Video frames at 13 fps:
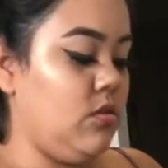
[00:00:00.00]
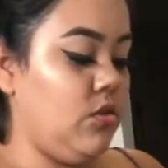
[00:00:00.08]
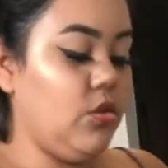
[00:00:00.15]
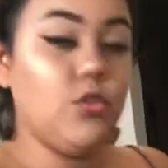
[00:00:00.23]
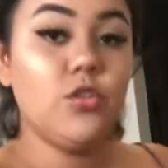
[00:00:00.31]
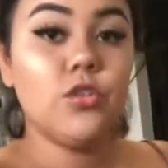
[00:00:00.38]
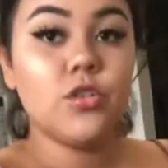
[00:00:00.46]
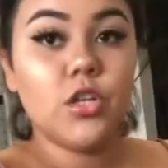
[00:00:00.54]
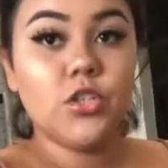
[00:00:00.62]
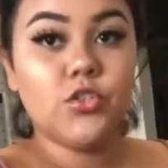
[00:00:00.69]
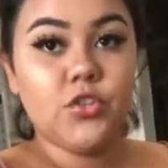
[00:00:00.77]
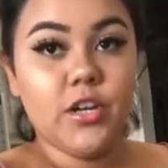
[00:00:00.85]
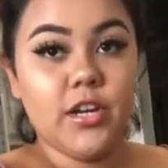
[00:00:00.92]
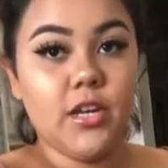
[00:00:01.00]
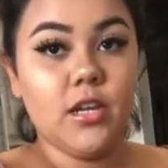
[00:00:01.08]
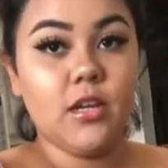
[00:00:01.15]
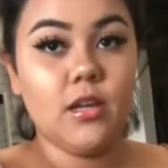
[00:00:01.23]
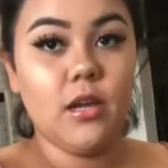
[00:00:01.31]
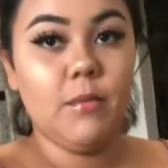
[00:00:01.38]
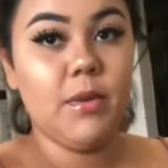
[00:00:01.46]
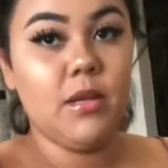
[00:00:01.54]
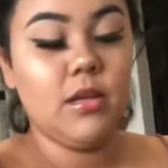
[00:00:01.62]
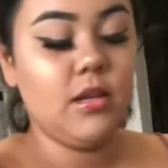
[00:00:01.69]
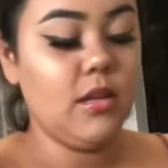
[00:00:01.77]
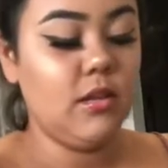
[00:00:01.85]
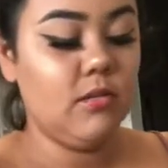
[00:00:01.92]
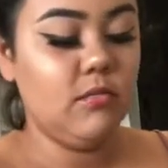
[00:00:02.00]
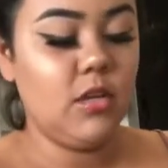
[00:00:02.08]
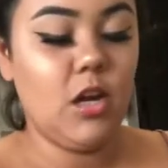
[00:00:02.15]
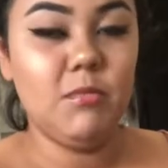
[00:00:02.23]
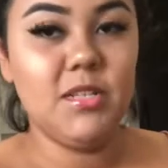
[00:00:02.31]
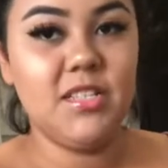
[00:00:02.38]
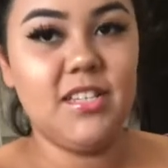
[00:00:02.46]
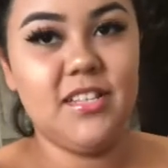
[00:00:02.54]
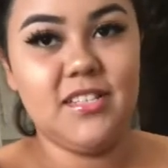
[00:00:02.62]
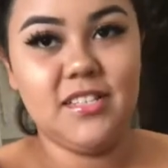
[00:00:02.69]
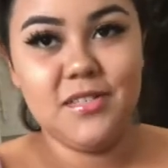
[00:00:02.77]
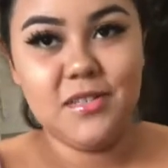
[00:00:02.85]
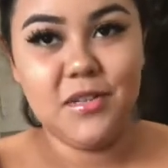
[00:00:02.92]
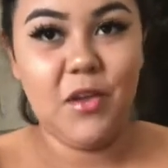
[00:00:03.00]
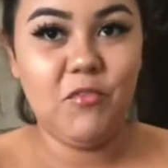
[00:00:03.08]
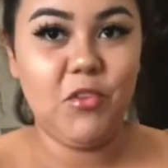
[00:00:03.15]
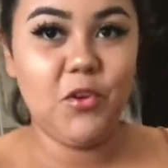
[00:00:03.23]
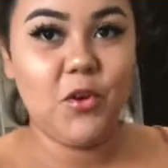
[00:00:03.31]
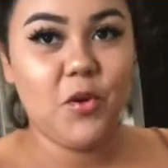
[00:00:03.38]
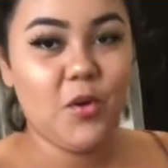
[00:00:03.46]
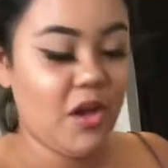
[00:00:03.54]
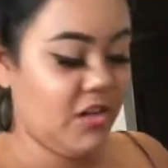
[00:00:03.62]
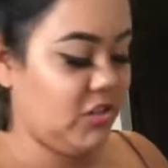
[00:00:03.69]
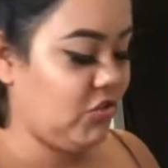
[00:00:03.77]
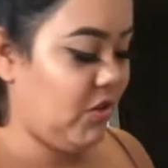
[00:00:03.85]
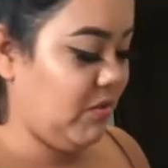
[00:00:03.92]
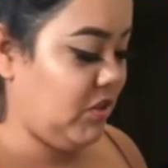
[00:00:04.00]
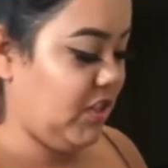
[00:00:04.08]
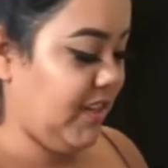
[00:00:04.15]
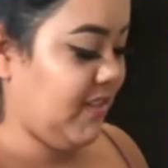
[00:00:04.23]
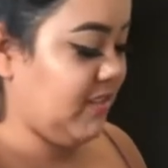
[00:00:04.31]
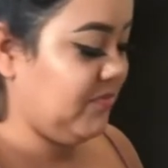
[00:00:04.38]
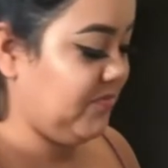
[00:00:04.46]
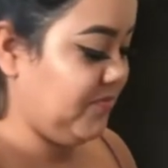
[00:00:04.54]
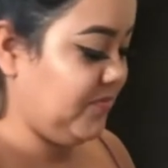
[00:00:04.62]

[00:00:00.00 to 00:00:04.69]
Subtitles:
you just start shredding. I mean, common sense if you know how to shred chicken.